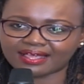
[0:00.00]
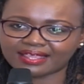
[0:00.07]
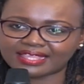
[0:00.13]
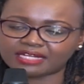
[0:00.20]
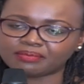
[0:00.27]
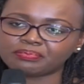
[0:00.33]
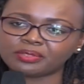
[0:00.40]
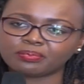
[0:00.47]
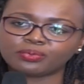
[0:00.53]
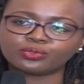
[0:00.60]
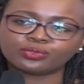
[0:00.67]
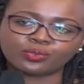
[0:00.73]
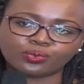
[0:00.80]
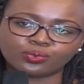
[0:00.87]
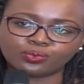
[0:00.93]
than
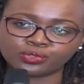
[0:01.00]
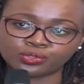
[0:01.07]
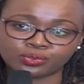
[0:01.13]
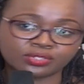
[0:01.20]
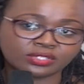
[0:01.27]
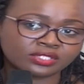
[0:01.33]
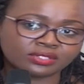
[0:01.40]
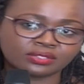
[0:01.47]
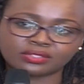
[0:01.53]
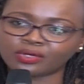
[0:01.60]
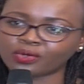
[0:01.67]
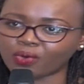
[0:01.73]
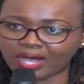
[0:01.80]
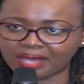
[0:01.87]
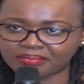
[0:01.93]
people who don't
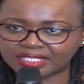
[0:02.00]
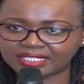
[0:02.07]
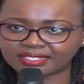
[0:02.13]
cohabit.